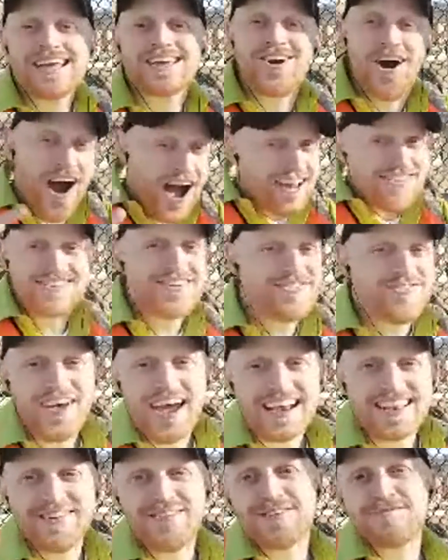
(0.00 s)
cost
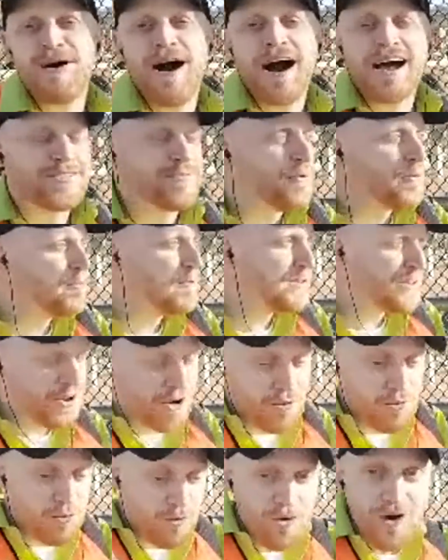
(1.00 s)
effective as possible, but you
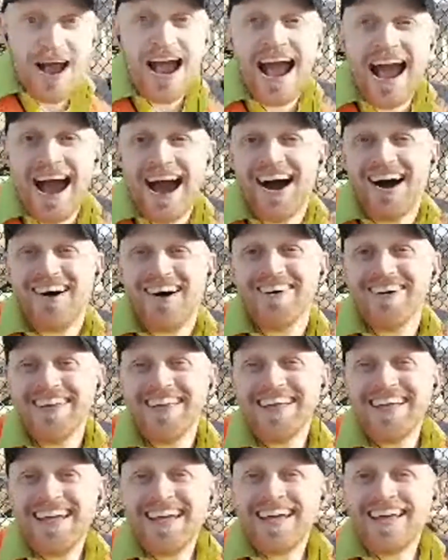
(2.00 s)
go,
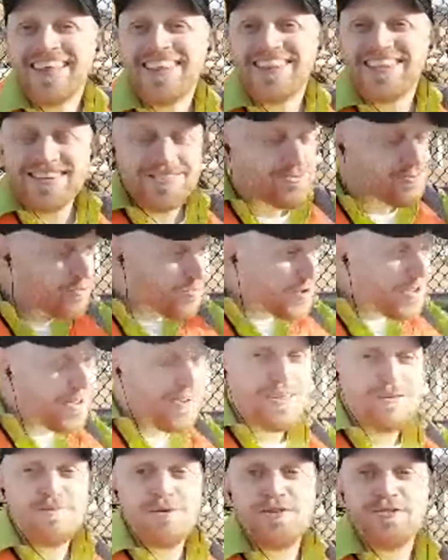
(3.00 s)
wow, this
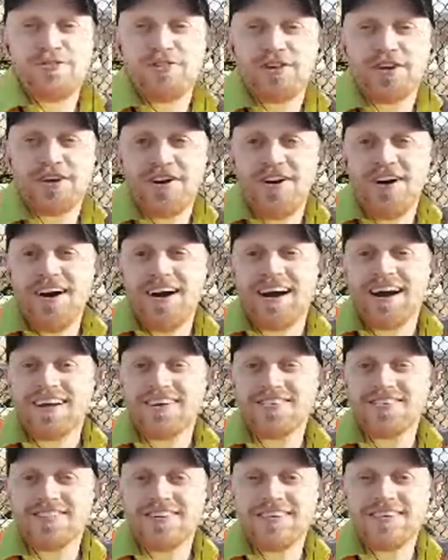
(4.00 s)
really moves the
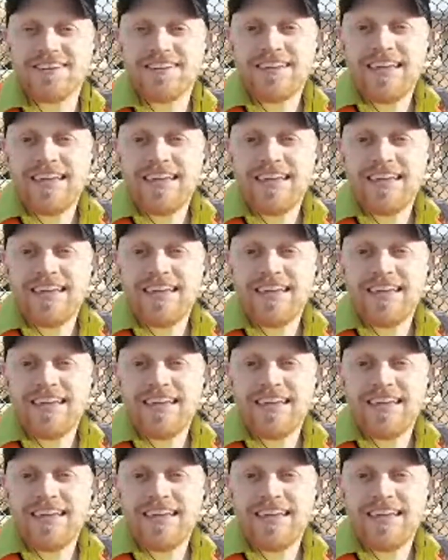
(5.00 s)
cars.